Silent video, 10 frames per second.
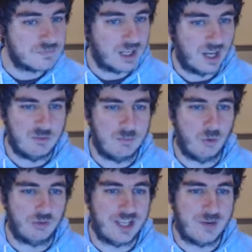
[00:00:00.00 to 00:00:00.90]
A
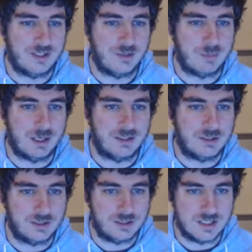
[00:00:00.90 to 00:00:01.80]
report carried out by
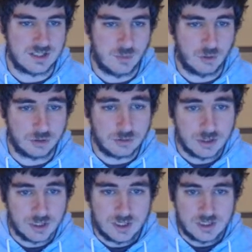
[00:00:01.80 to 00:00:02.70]
Gizmodo
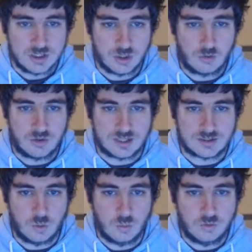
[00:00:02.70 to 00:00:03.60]
shows that
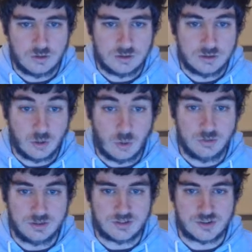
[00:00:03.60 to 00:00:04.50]
on, not only
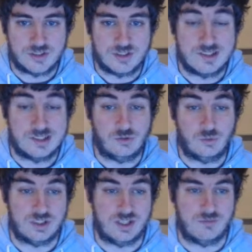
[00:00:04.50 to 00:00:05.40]
does the Nintendo
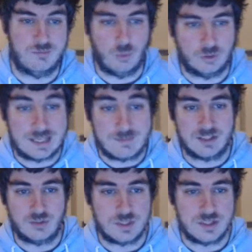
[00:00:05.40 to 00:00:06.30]
Switch have more games than
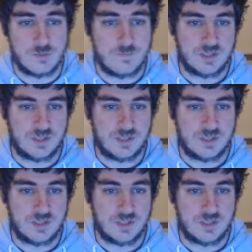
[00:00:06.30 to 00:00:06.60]
the Wii U,